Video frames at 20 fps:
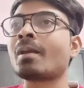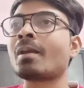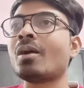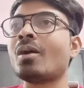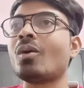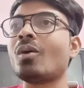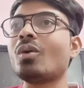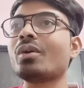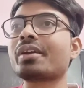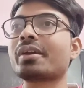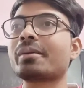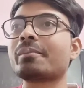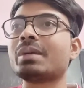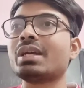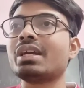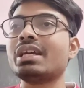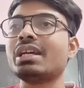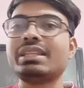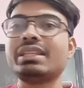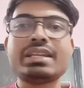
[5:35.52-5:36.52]
Okay,
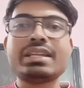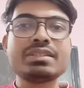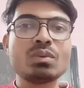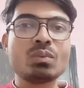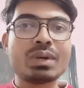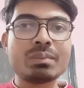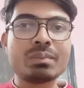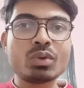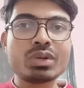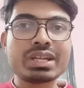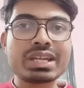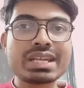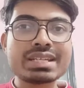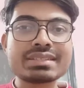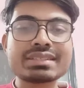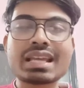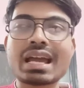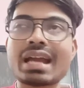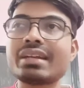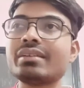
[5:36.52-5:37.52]
there is a one more case
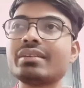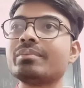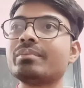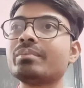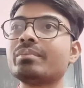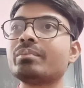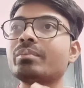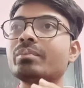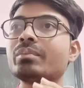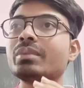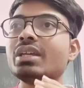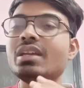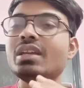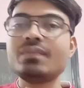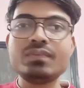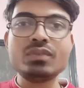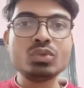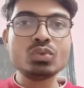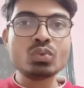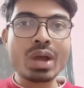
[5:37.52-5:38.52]
that if
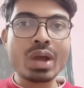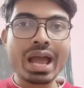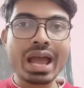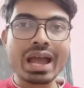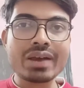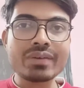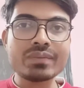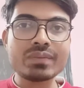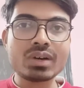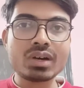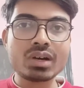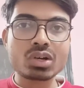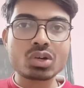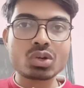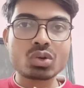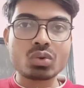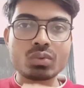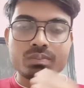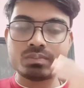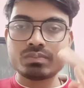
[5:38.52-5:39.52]
you have a
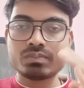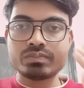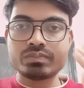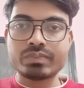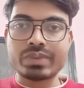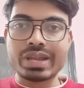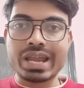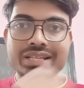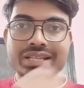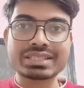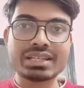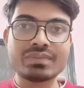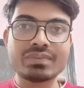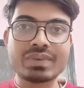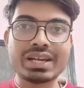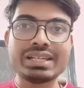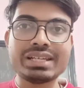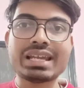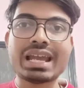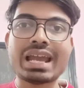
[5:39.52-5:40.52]
excel
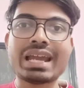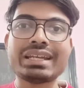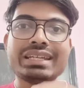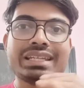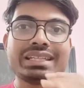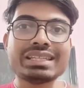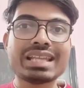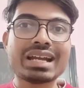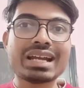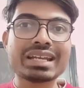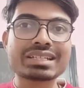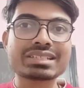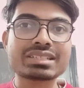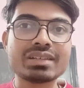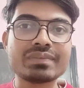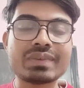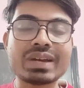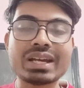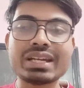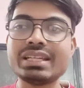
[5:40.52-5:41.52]
file, and in that excel
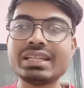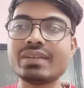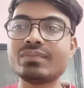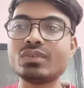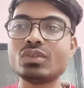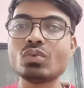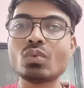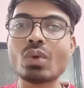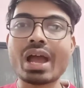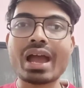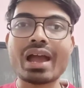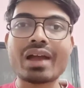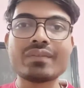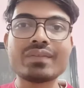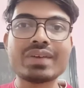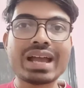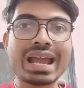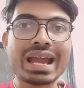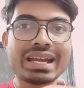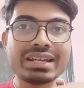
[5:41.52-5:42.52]
file if you have
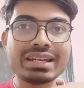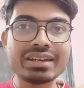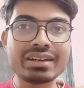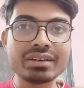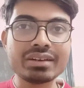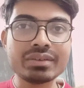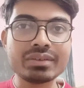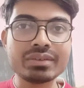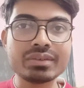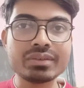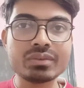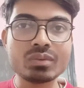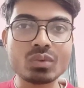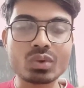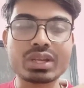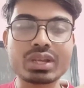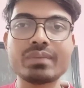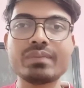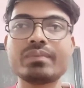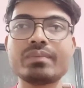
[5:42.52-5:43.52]
header,
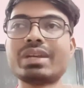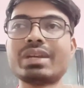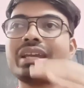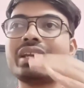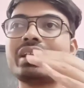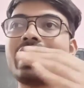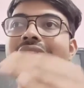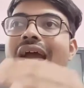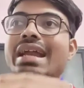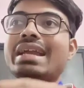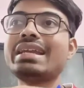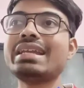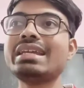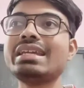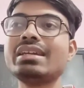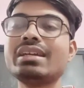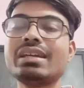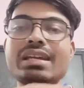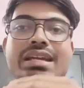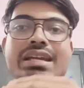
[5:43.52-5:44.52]
okay, like
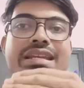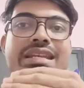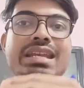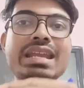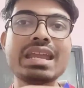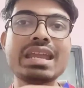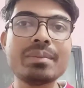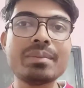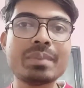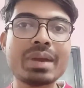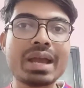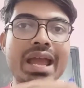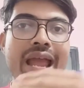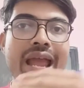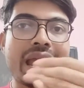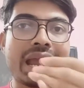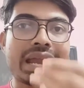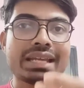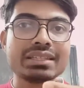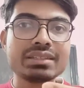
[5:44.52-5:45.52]
id, name,
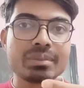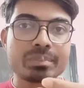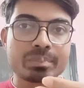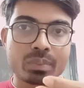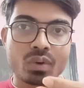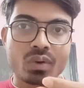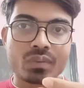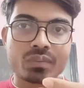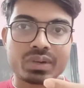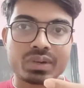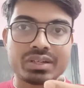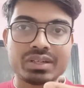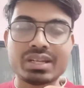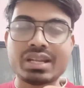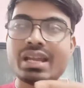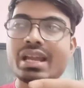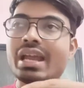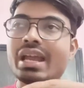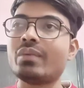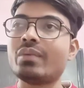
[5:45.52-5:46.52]
and the profit,
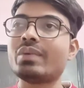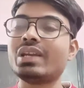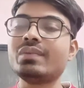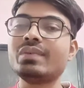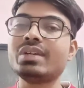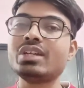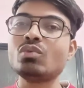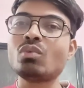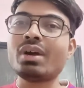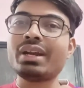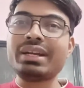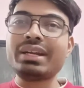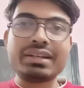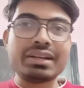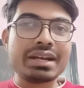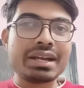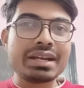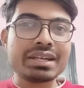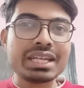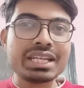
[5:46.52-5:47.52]
whenever you are
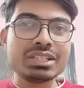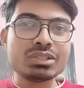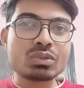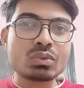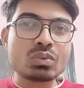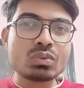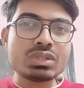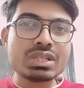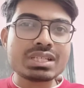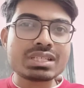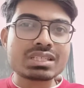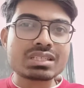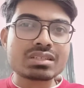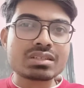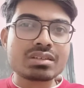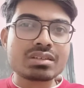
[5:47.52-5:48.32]
iterating through these